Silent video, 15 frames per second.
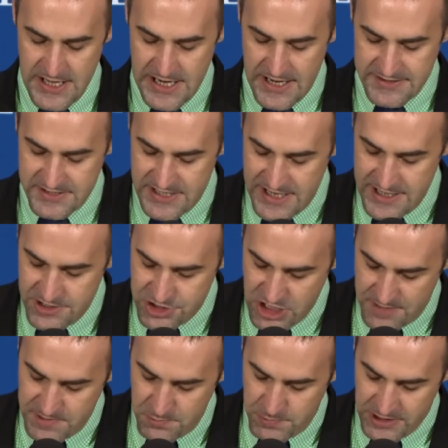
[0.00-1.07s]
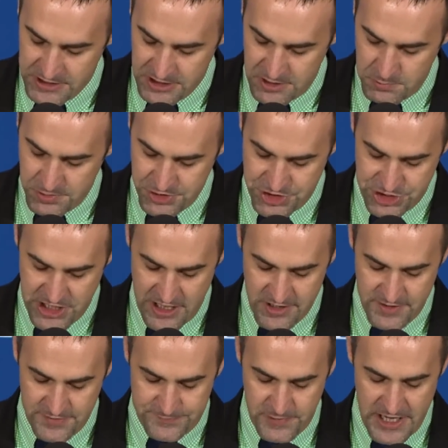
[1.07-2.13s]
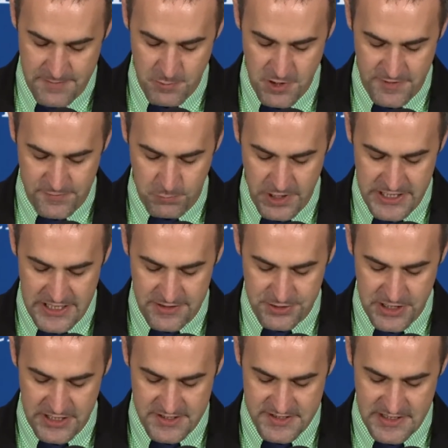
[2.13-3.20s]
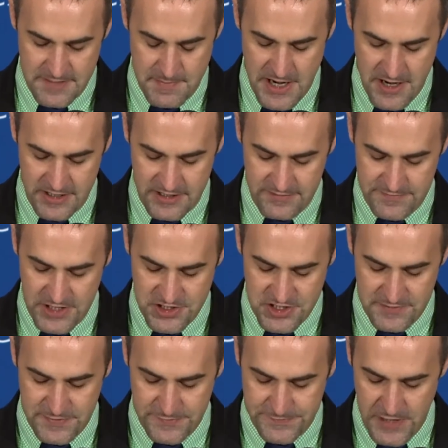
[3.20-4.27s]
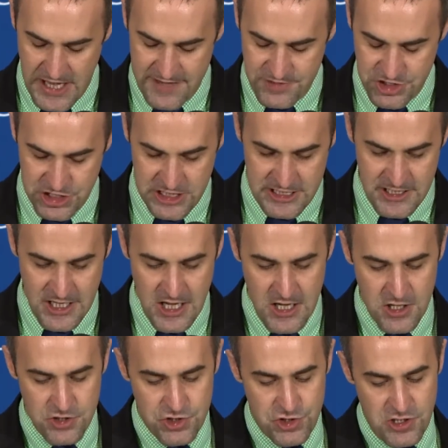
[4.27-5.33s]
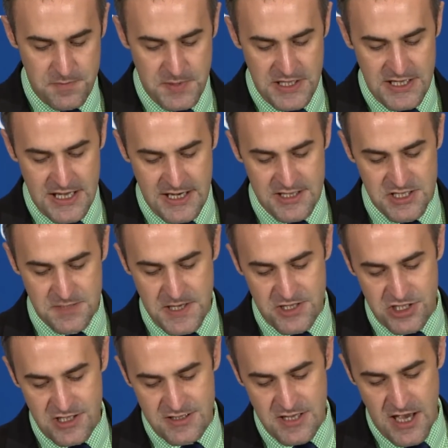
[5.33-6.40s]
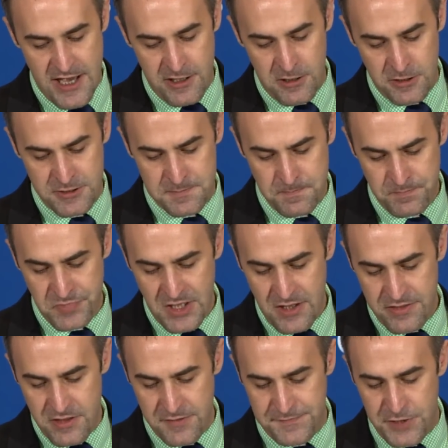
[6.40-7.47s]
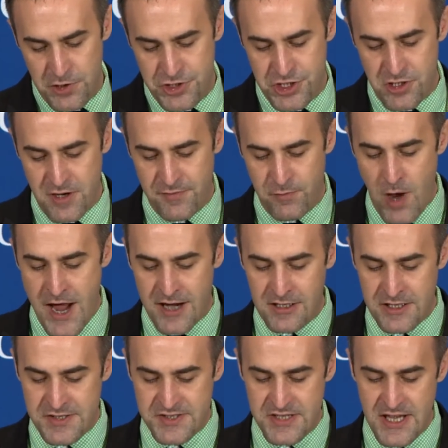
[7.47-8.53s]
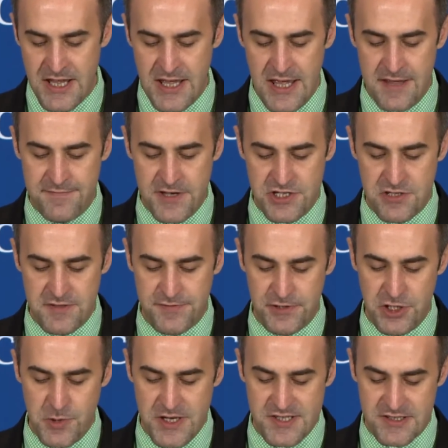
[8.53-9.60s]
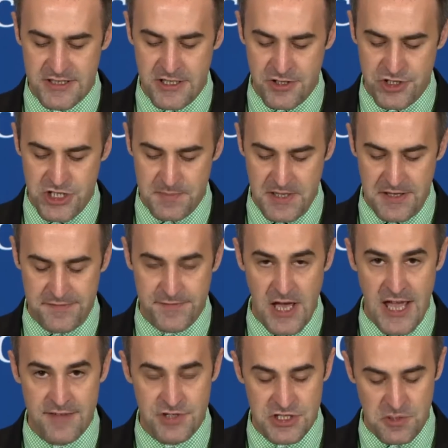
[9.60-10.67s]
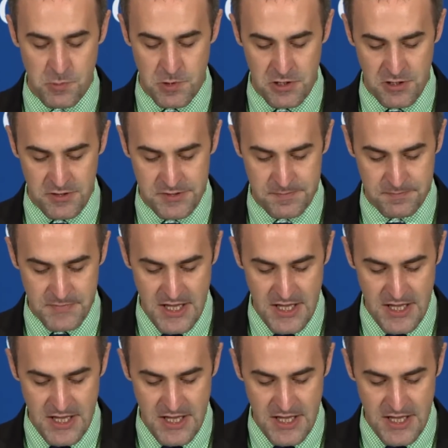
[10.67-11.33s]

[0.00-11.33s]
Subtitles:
And today, Chairman Wheeler will share the framework for what he thinks the American vision for 5G should be in a speech entitled, "The Future of Wireless, a Vision for U.S. Leadership in a 5G World."